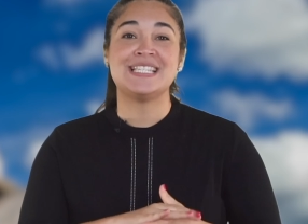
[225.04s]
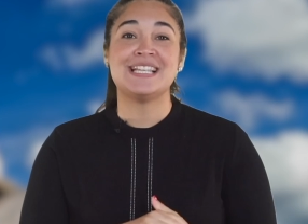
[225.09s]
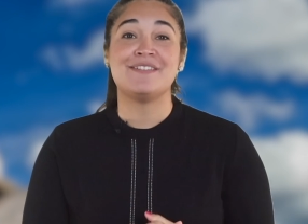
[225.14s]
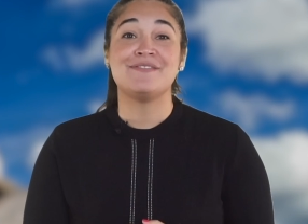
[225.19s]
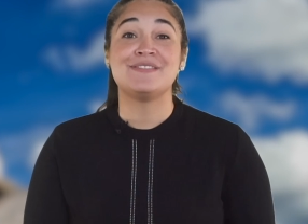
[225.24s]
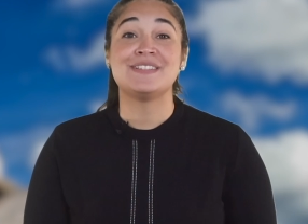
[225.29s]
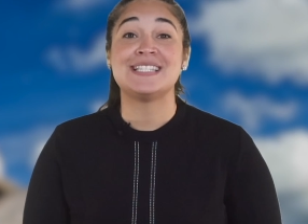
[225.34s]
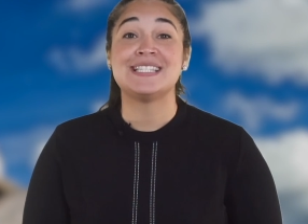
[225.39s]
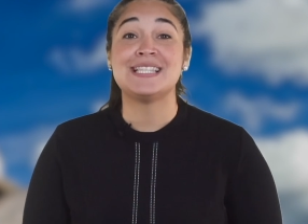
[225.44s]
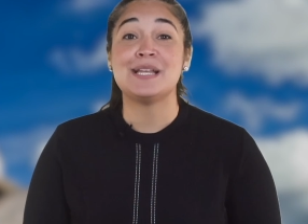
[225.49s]

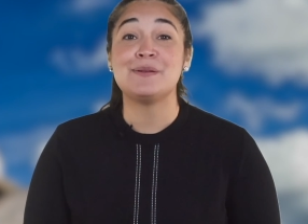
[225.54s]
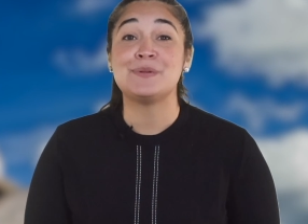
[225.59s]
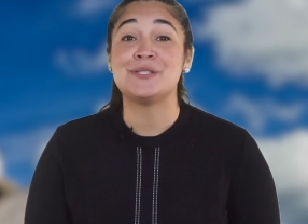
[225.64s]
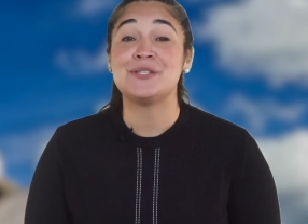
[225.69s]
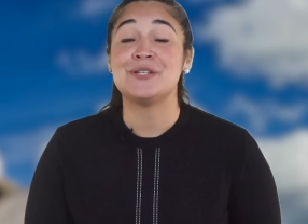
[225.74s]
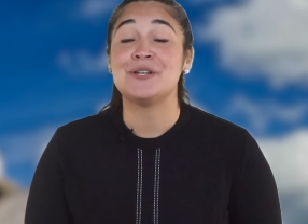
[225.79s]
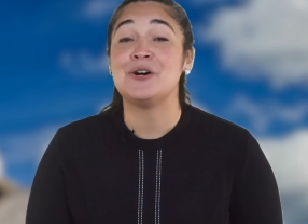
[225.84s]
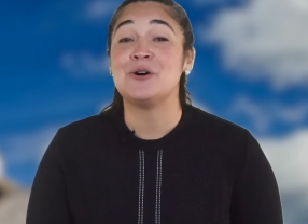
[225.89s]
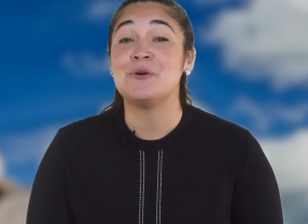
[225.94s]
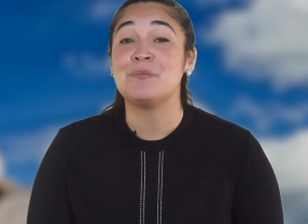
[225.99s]
7 steps
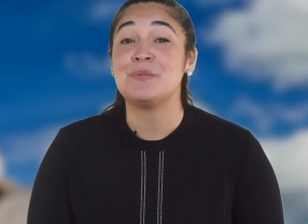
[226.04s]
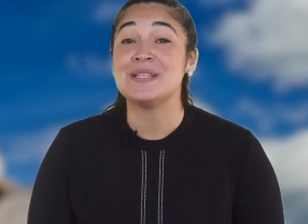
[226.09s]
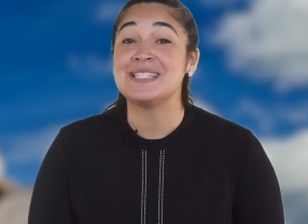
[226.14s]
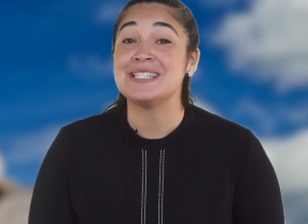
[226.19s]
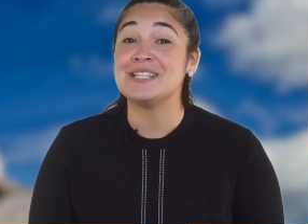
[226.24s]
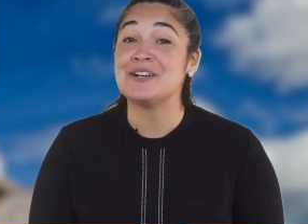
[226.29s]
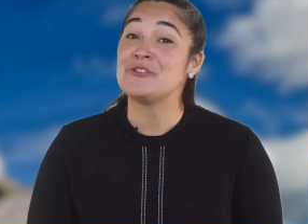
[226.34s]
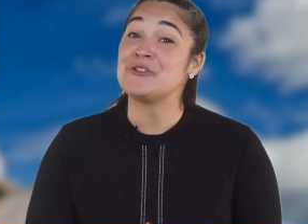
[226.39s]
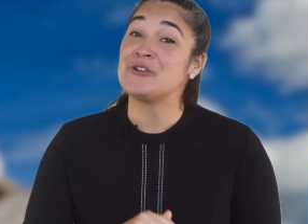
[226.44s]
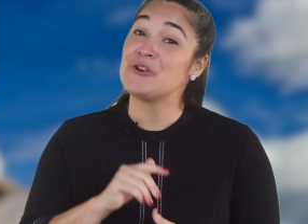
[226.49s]
to help
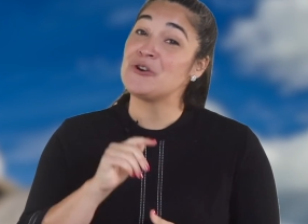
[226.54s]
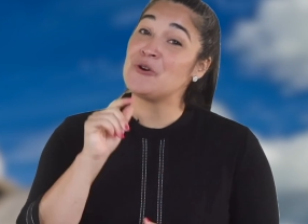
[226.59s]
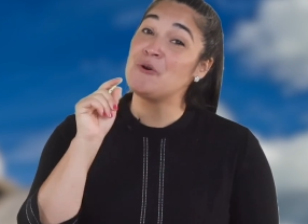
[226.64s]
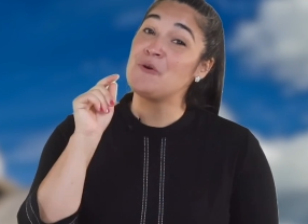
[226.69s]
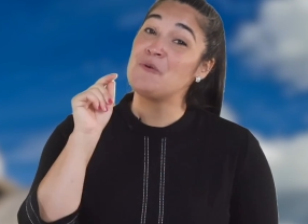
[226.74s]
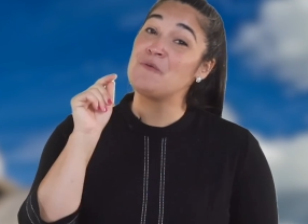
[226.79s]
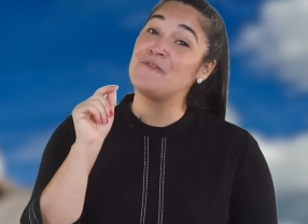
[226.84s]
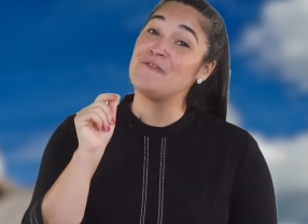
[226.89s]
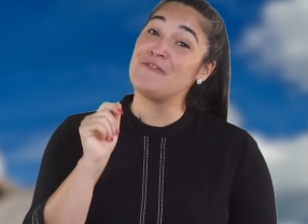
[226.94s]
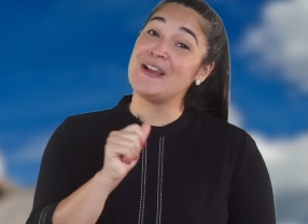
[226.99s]
sell your
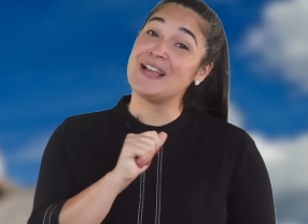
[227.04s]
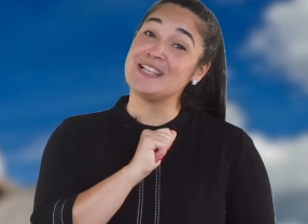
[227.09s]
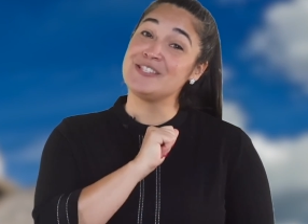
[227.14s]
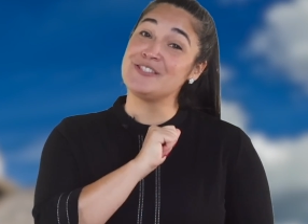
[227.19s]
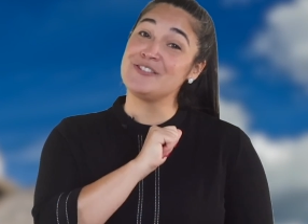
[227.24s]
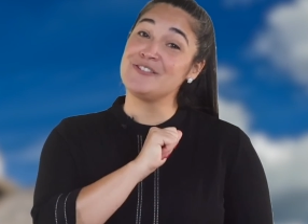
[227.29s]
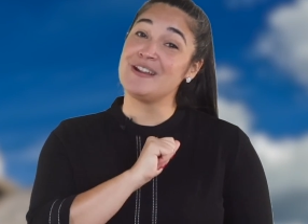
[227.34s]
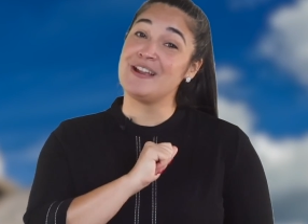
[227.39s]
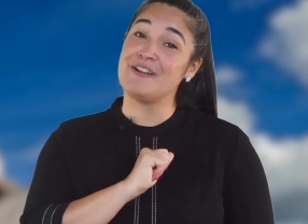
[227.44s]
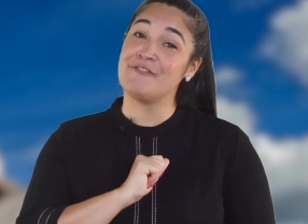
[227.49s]
home
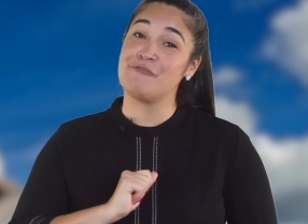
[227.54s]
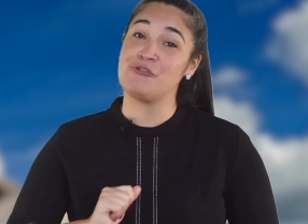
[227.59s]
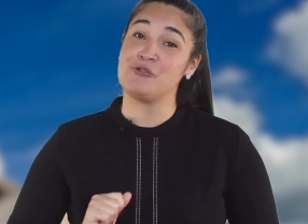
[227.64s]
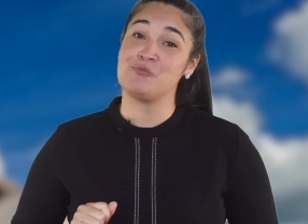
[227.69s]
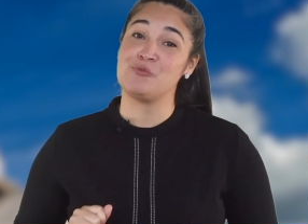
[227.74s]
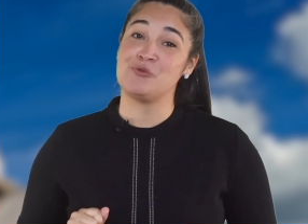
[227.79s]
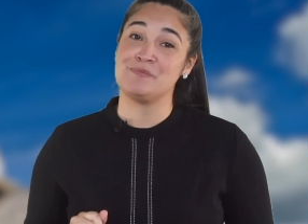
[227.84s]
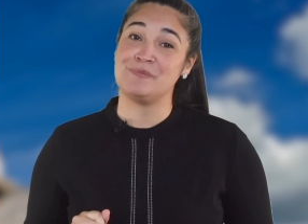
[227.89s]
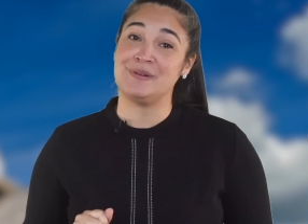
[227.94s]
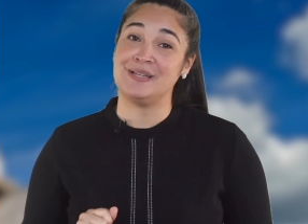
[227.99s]
faster and for
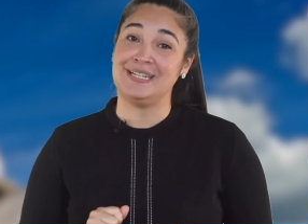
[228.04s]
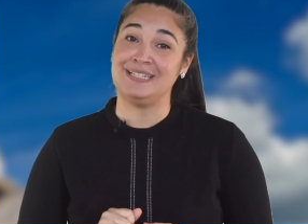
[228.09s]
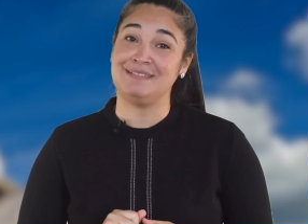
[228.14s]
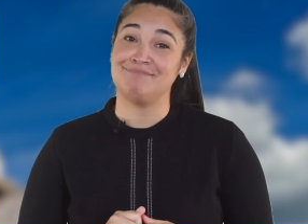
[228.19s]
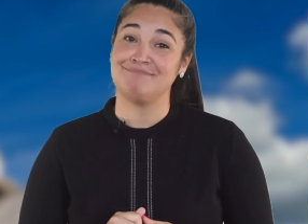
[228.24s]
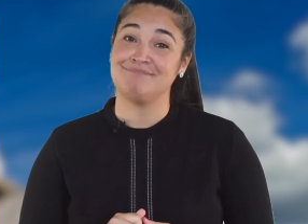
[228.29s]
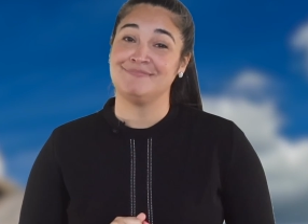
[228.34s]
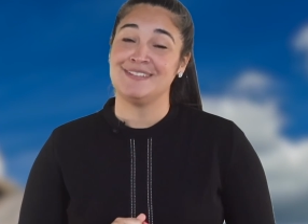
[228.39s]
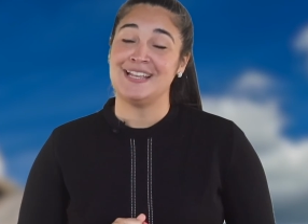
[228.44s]
more money.